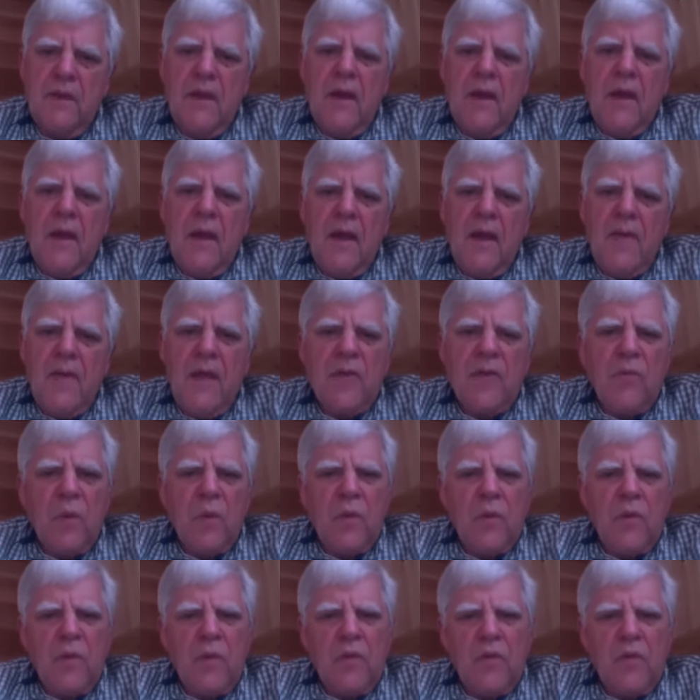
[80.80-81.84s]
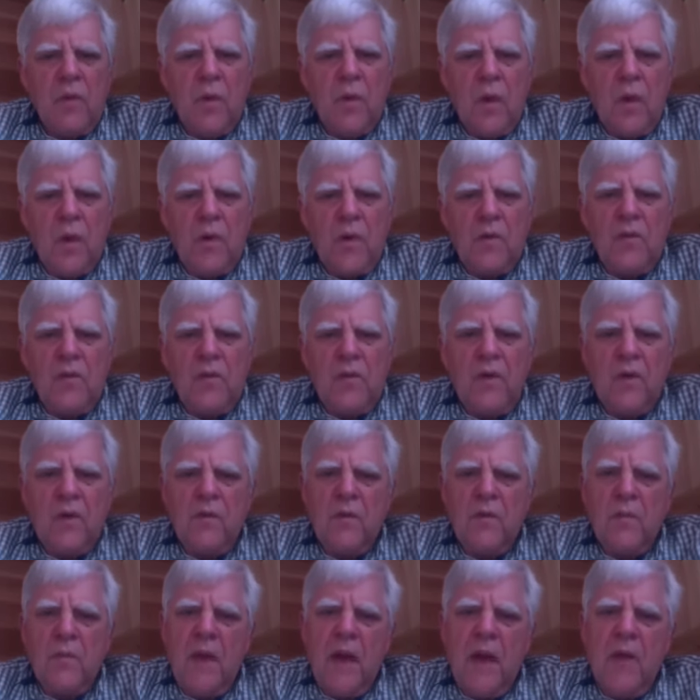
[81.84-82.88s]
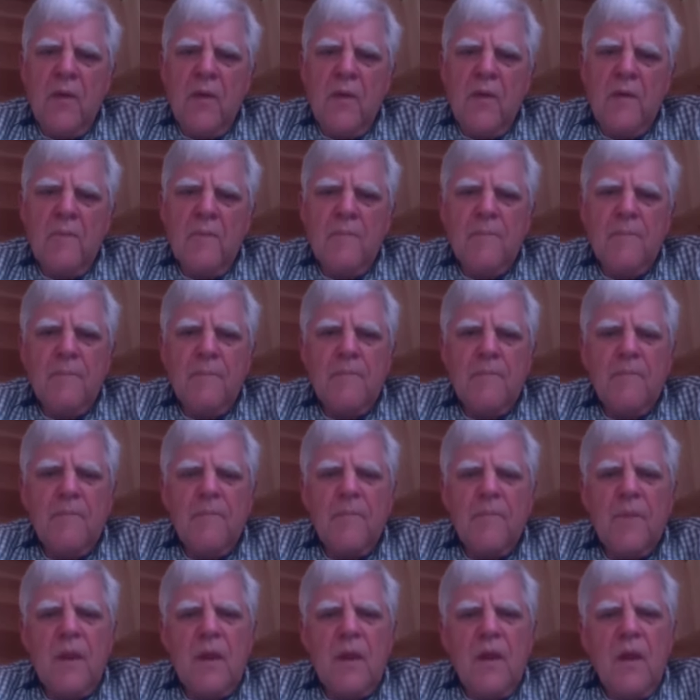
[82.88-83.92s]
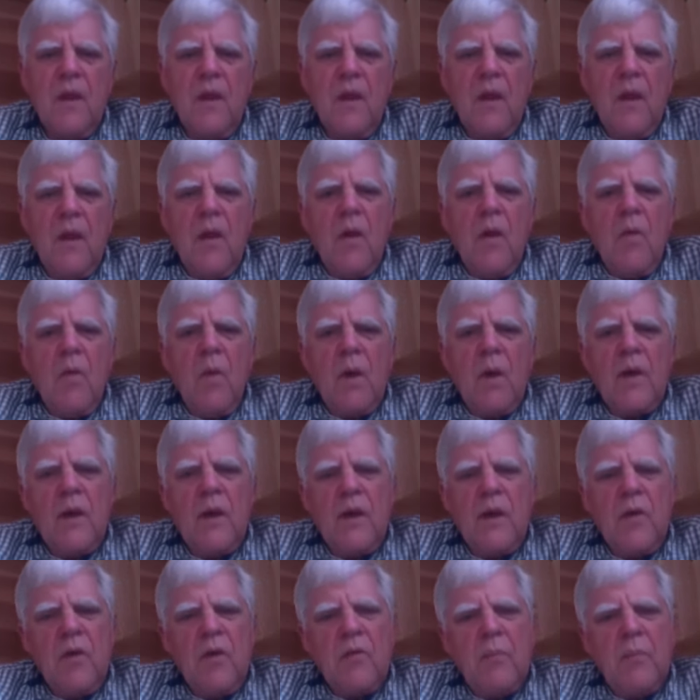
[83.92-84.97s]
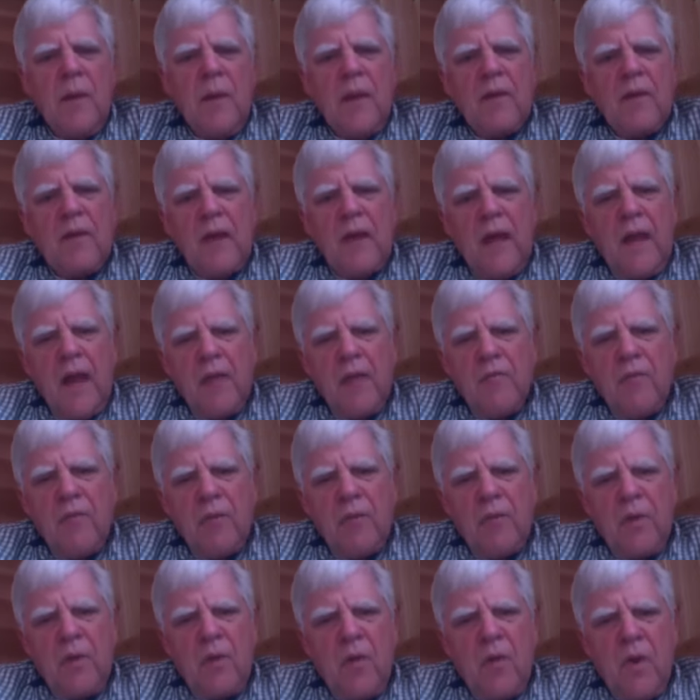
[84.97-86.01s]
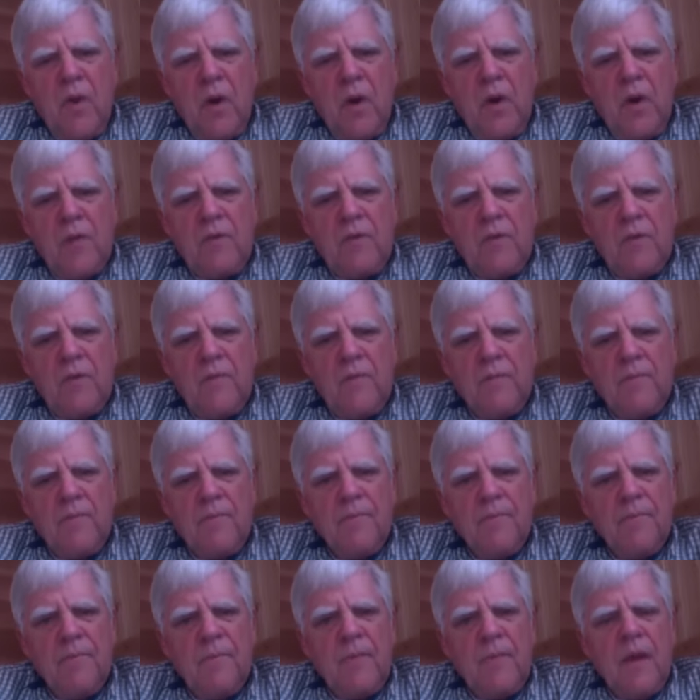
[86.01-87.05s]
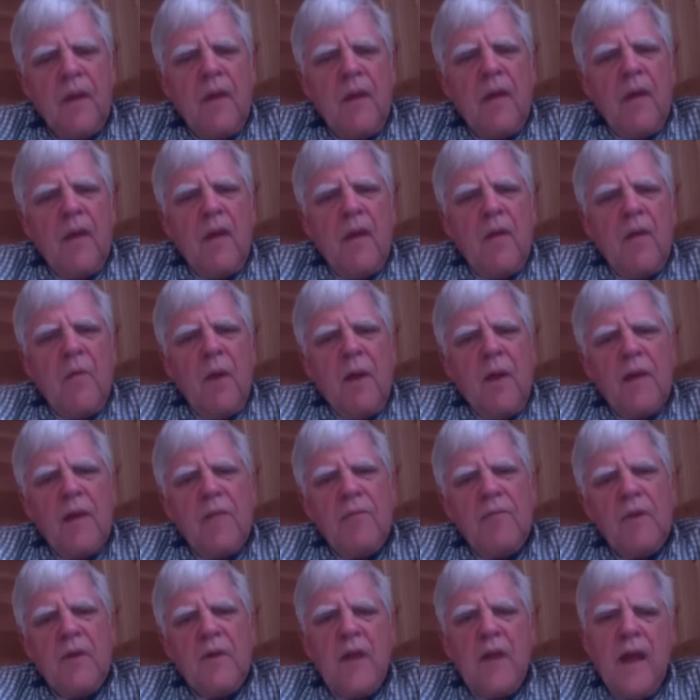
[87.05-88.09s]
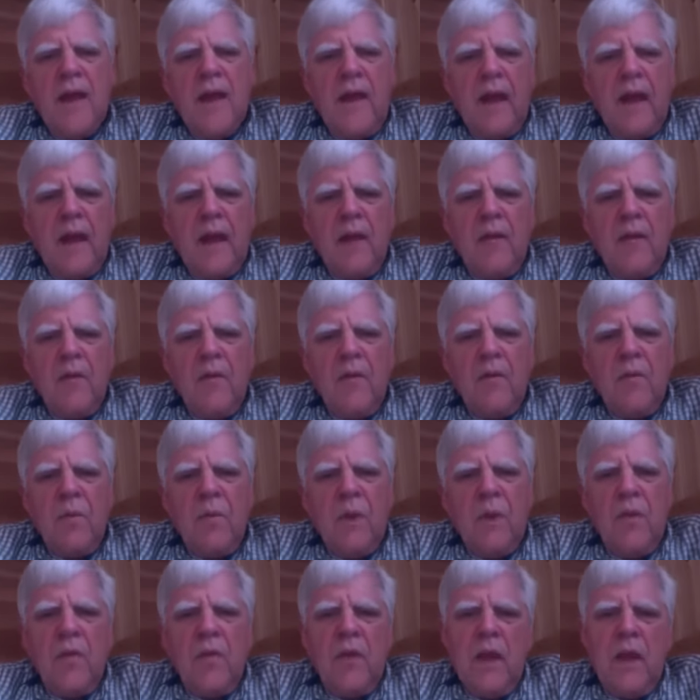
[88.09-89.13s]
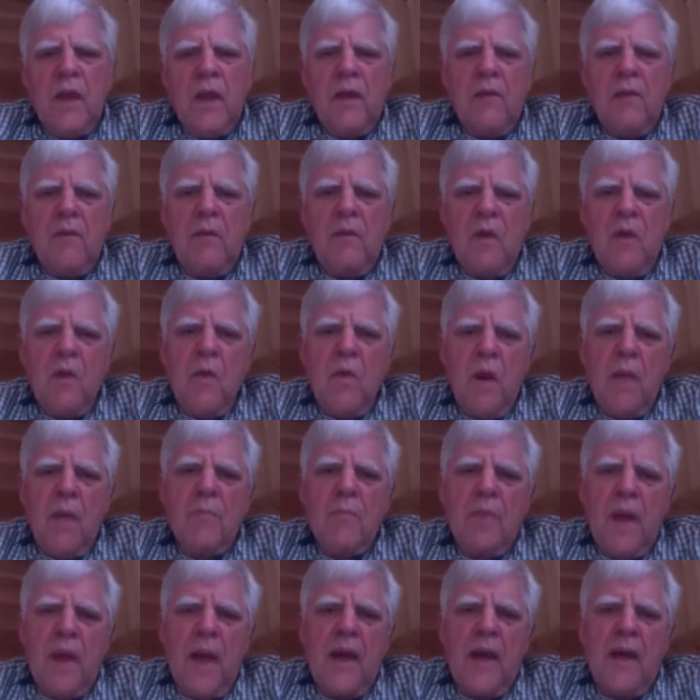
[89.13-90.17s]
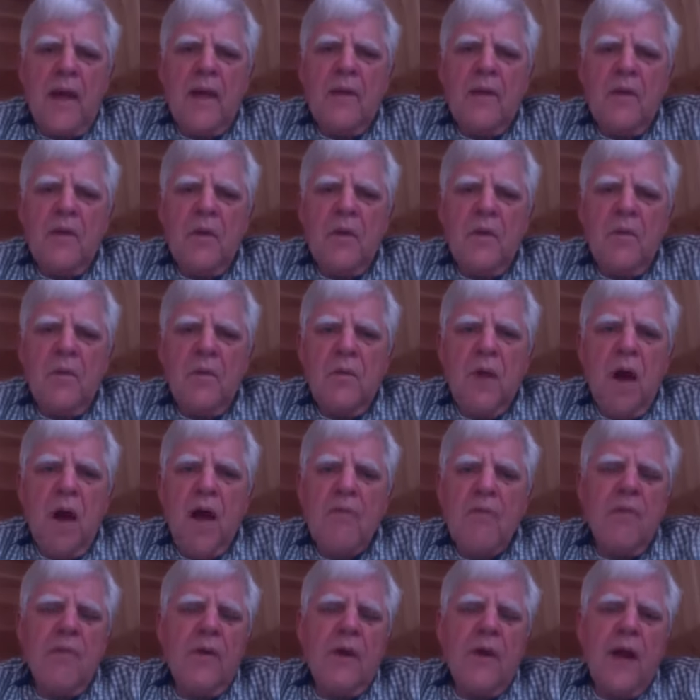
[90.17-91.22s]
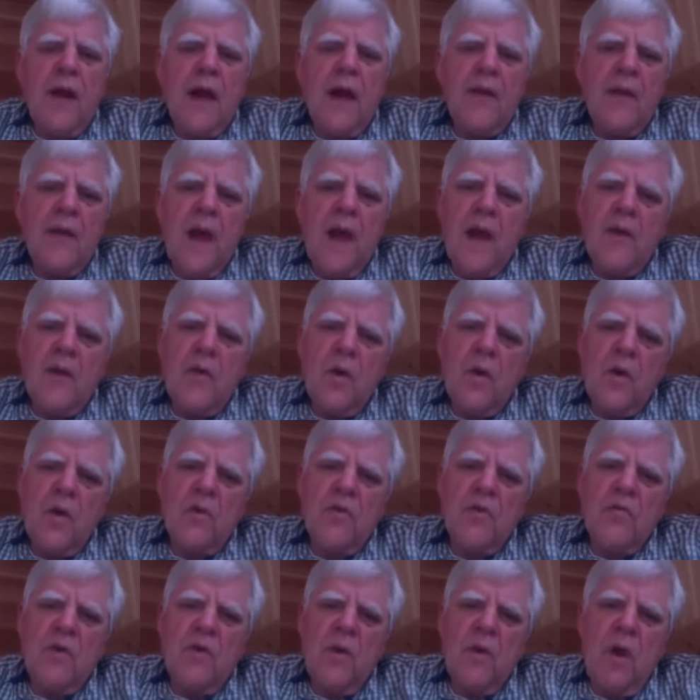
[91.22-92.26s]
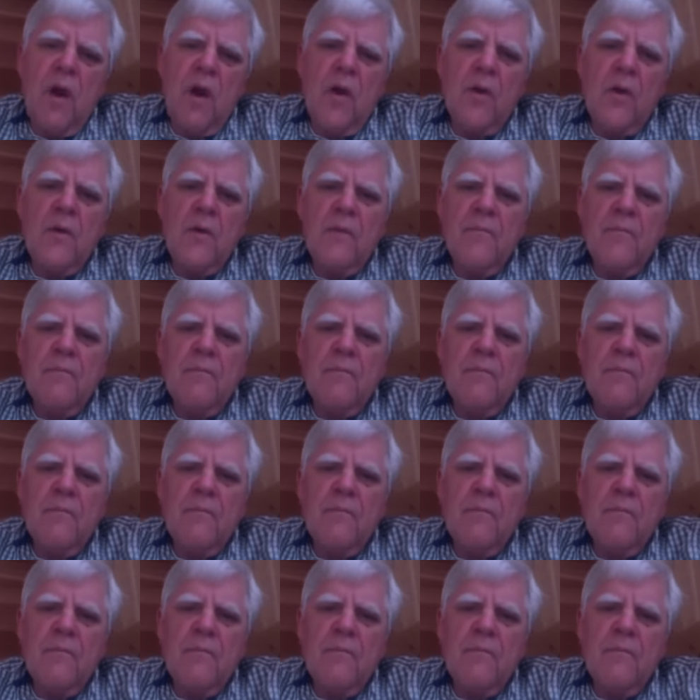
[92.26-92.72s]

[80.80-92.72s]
And that's what this course is about. What can you expect to get from the course? Well, if you're taking it, we think you are planning to offer an online course of your own.